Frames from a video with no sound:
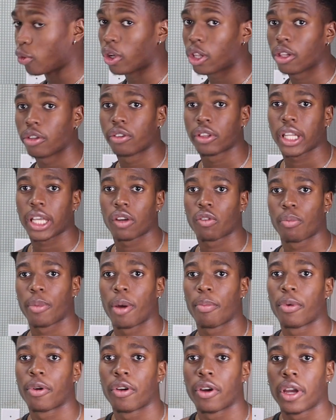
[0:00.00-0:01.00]
Quick little thing,
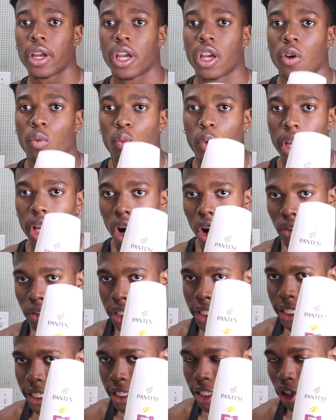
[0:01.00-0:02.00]
remember, we
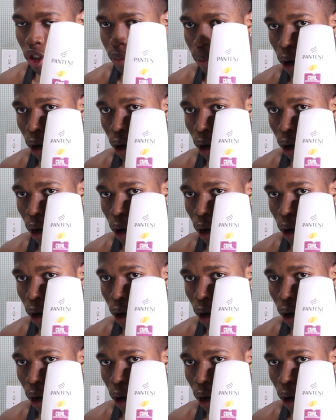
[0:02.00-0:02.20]
only need this